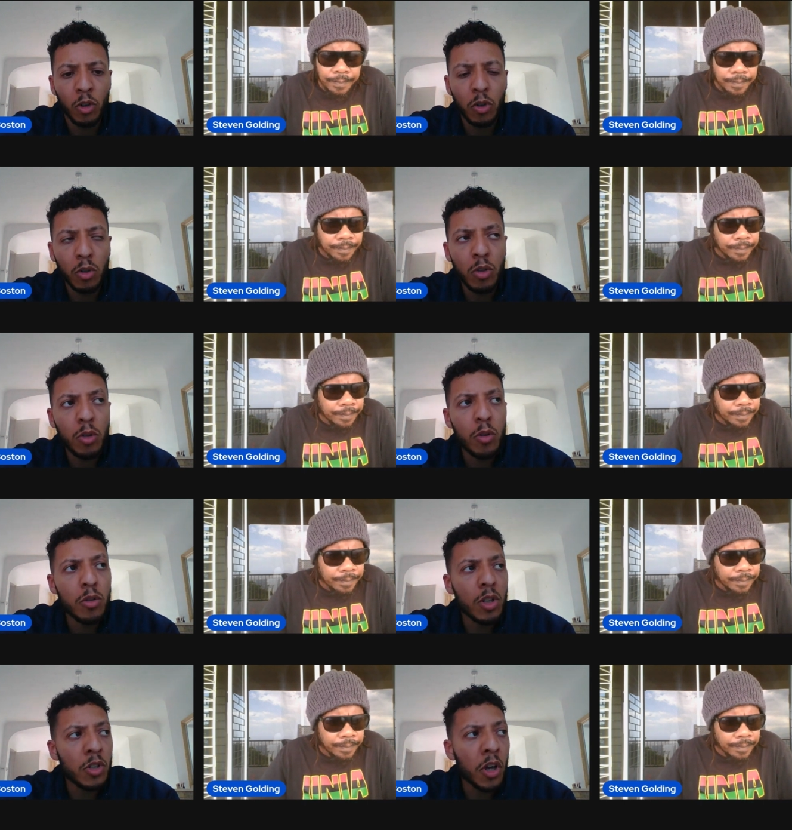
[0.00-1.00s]
Speaker 1: You, you
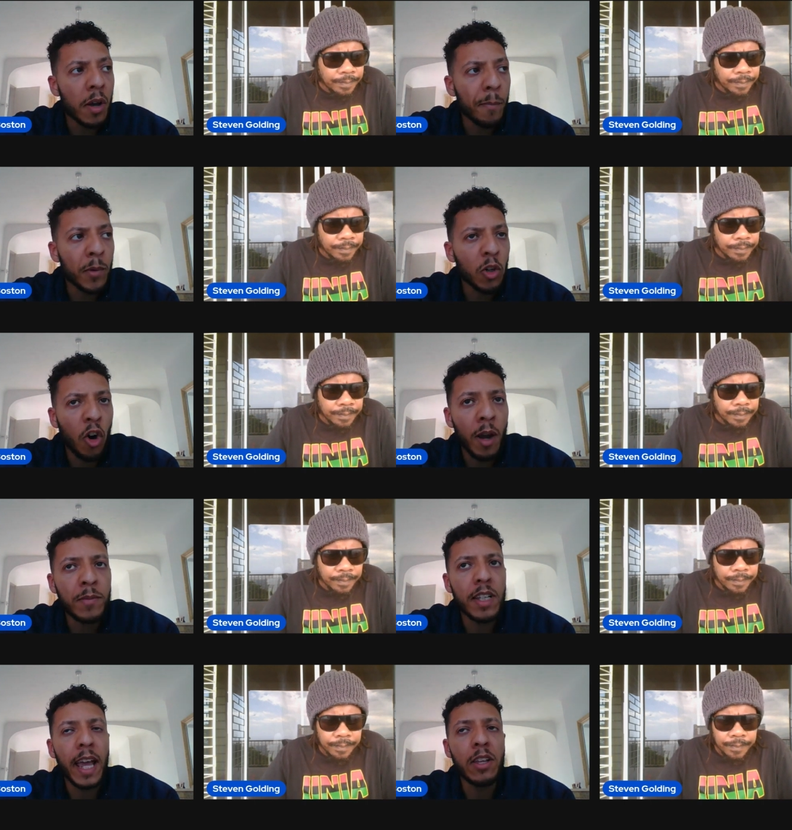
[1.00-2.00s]
use the term
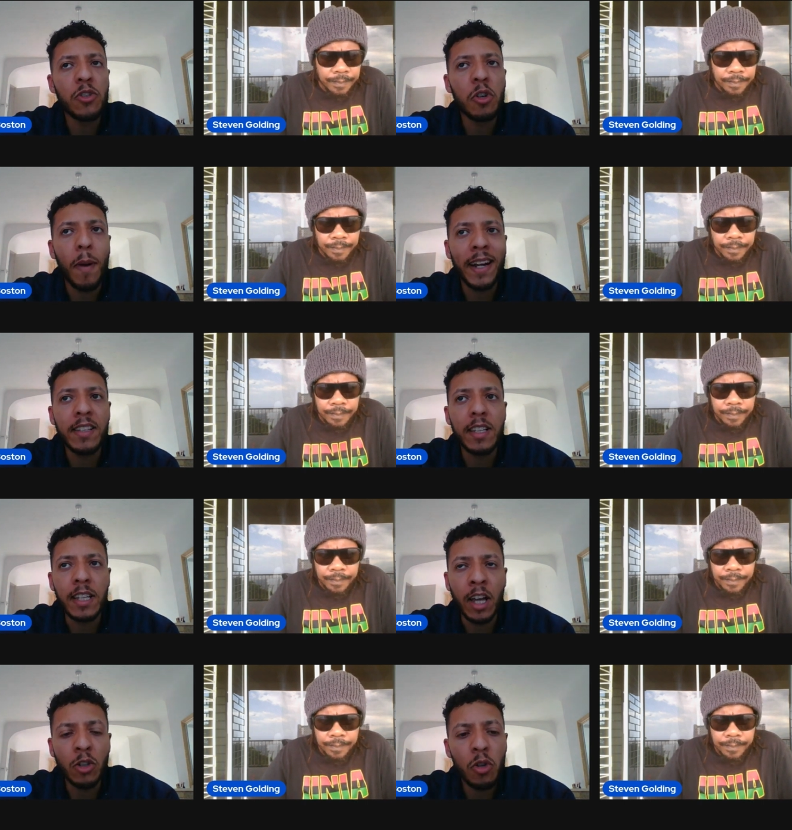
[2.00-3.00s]
crimes against
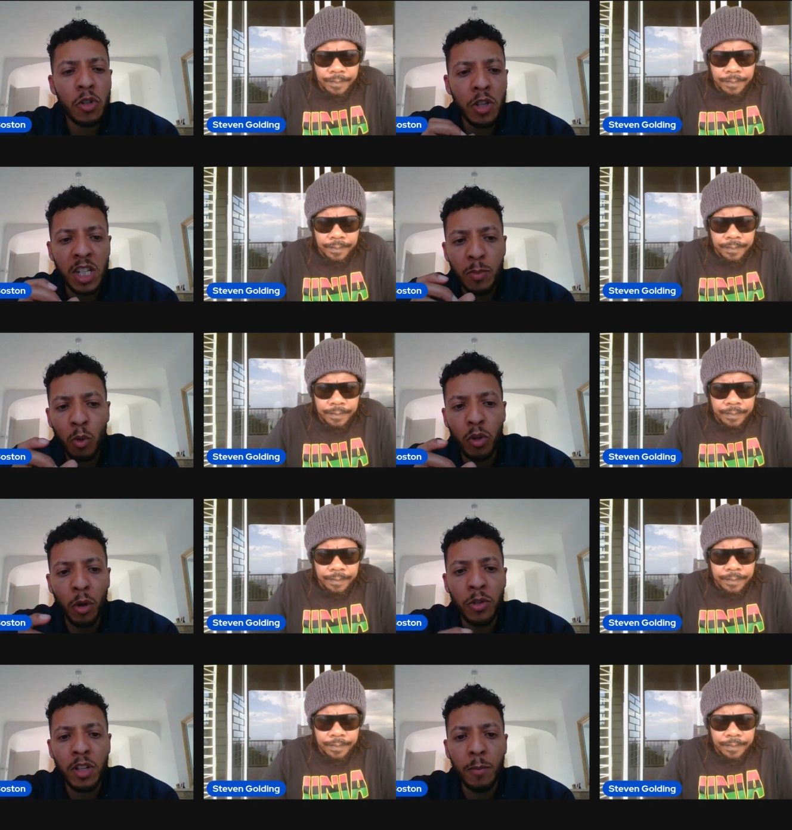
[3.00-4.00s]
humanity. Can you just explore
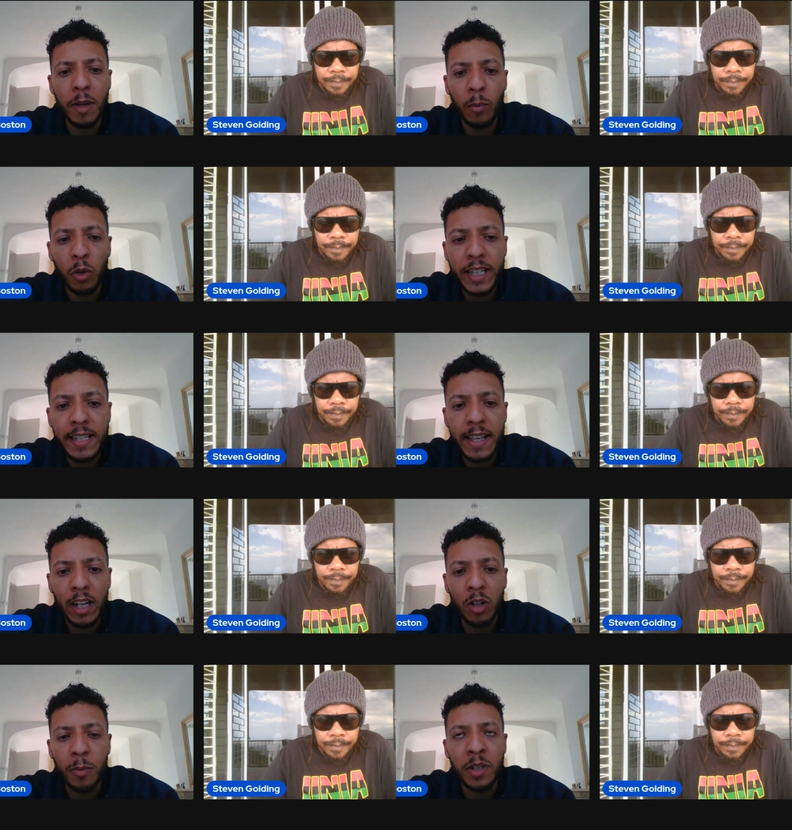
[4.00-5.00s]
those in a bit more
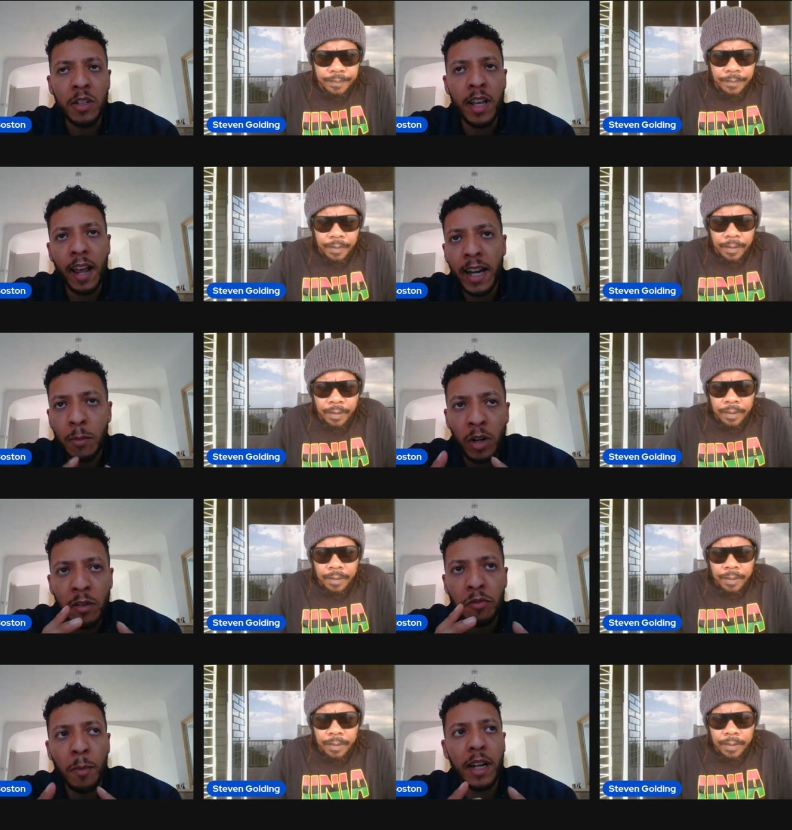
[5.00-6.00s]
detail? Because
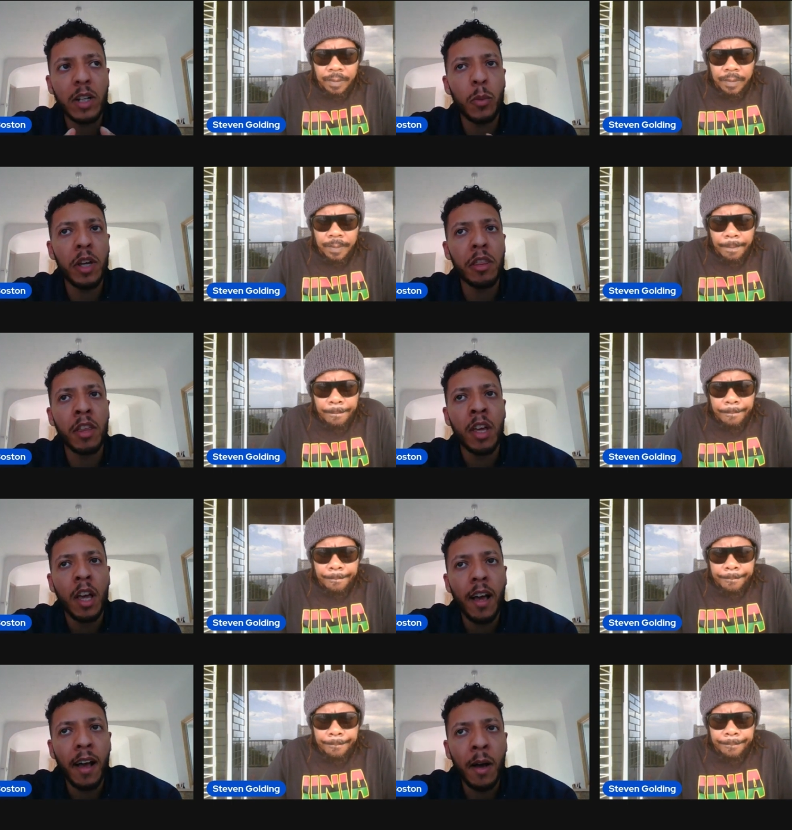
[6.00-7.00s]
anybody familiar with
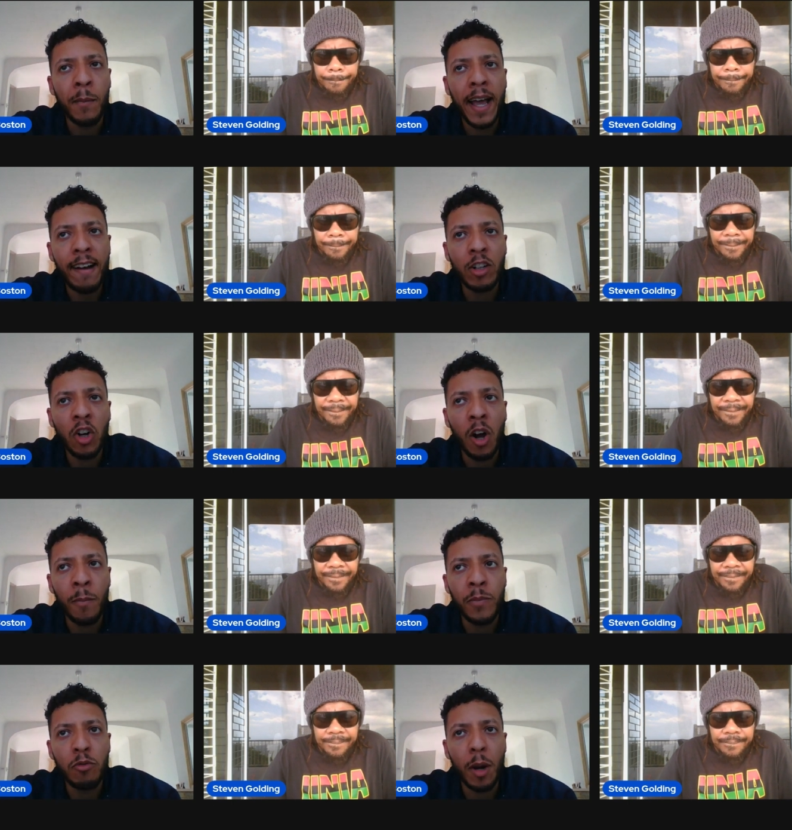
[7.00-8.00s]
um,
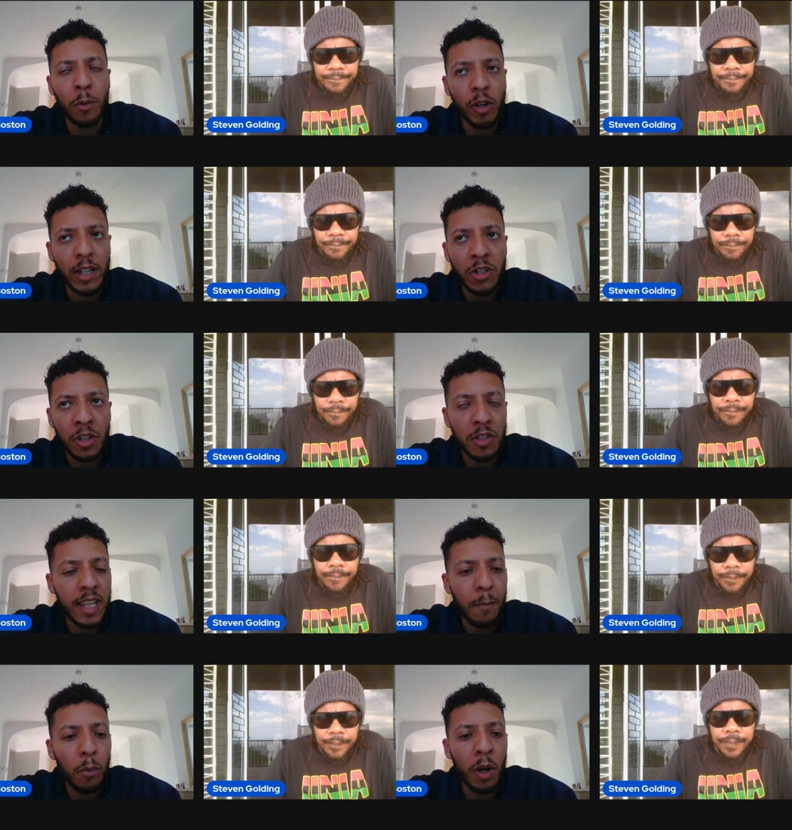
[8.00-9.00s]
CARICOM's reparations
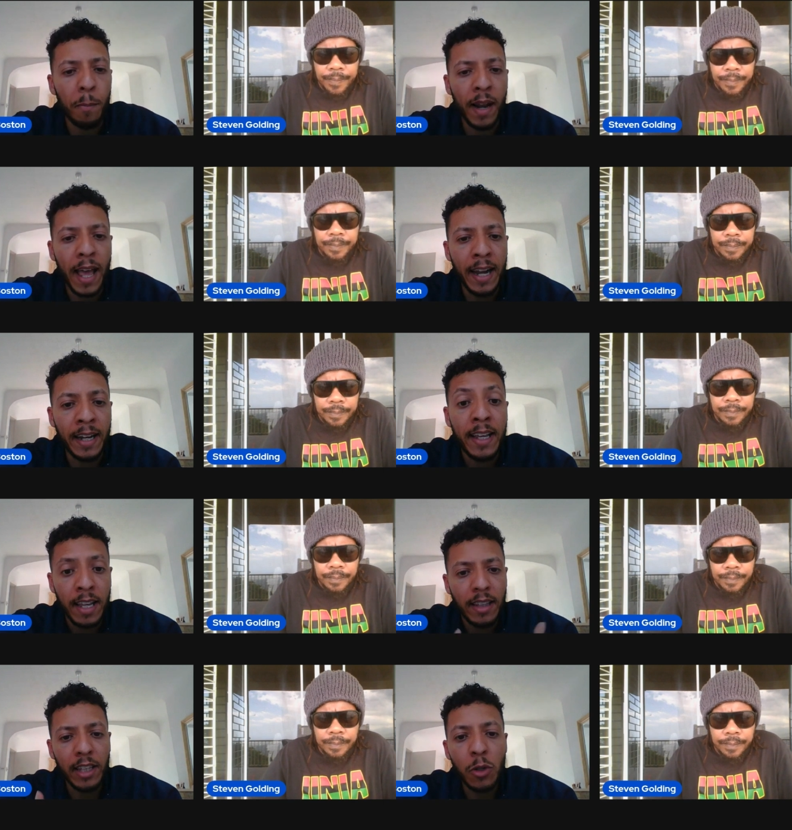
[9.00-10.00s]
10 point plan,
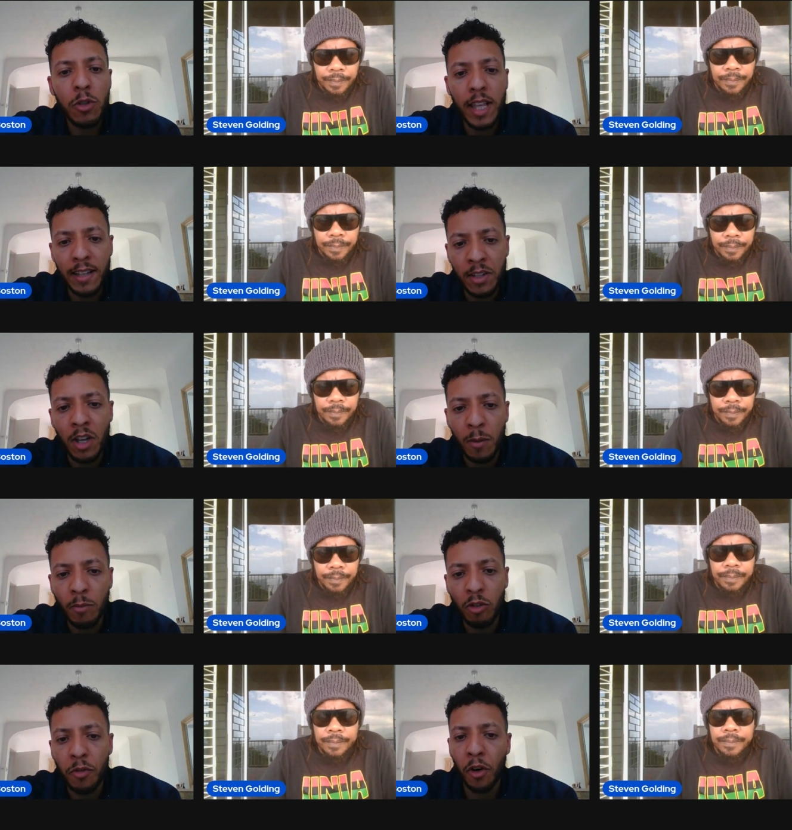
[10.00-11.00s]
they use that
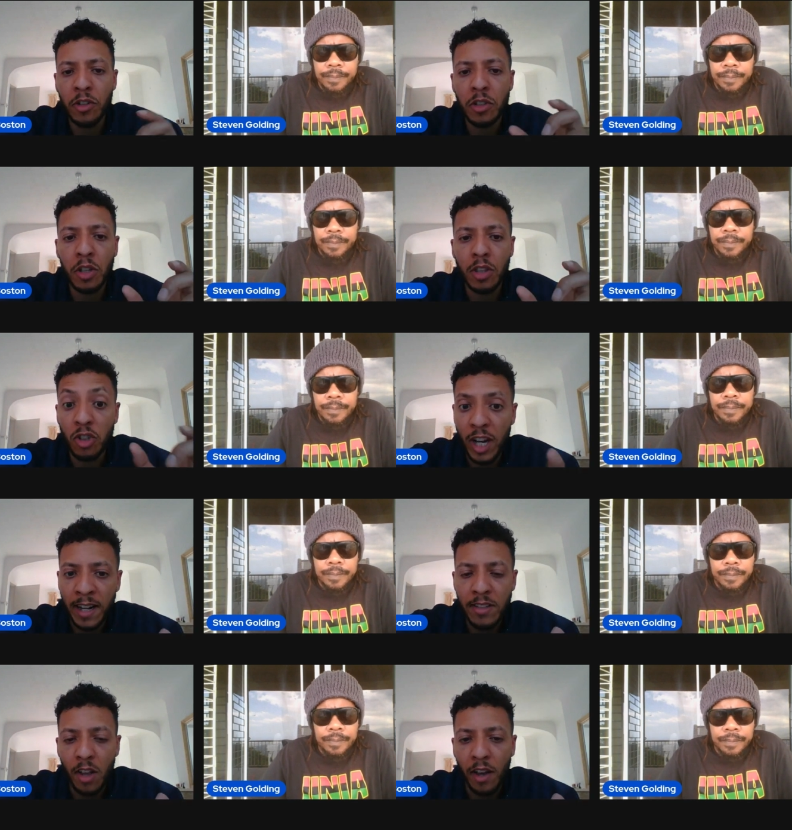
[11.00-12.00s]
term referring to the
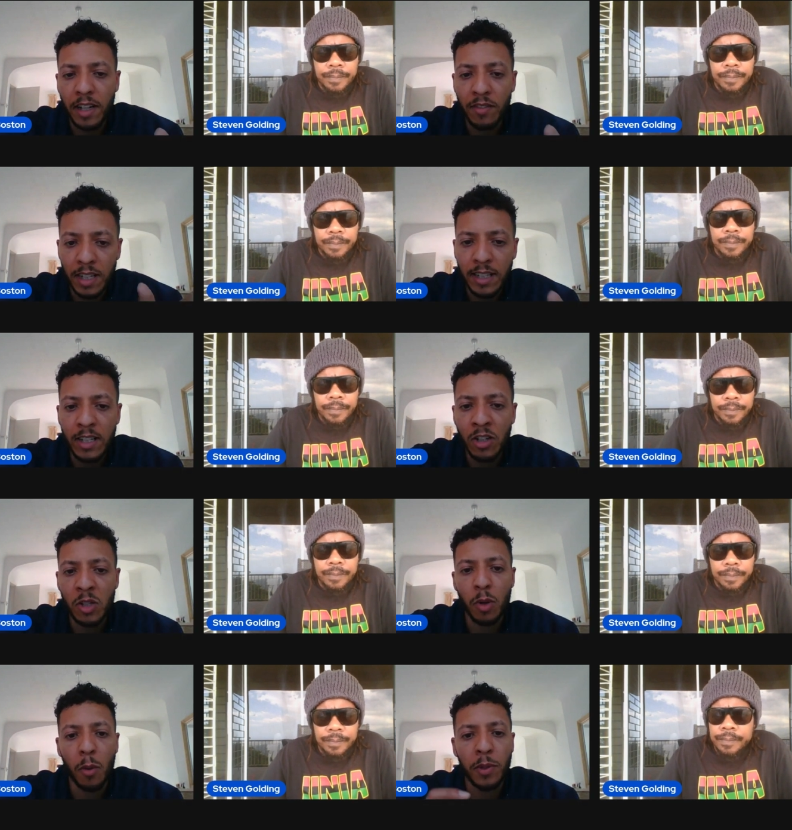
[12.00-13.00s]
genocide of the
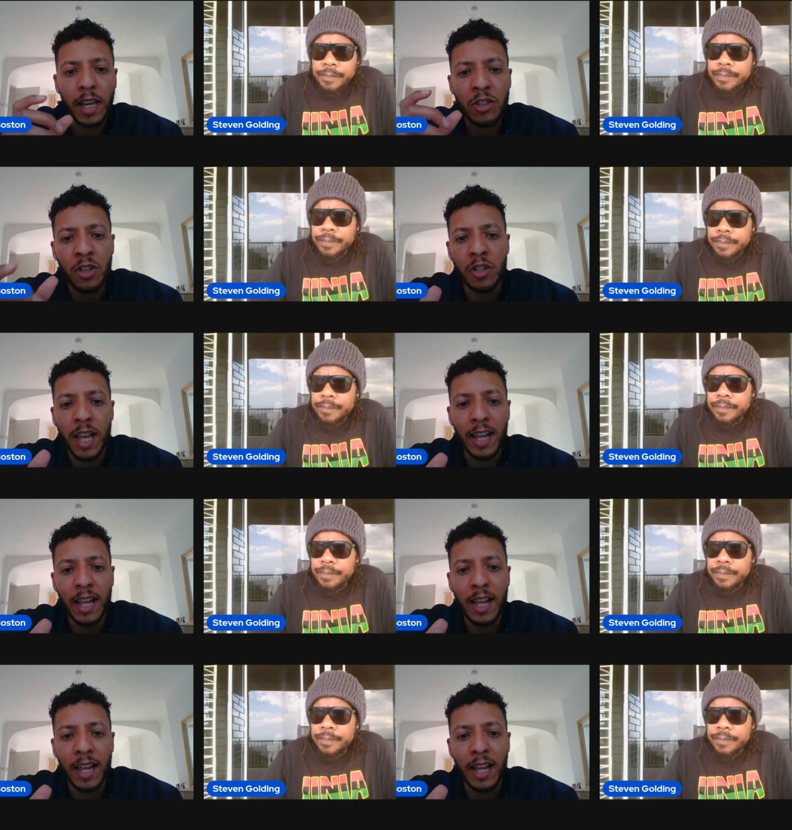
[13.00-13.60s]
indigenous populations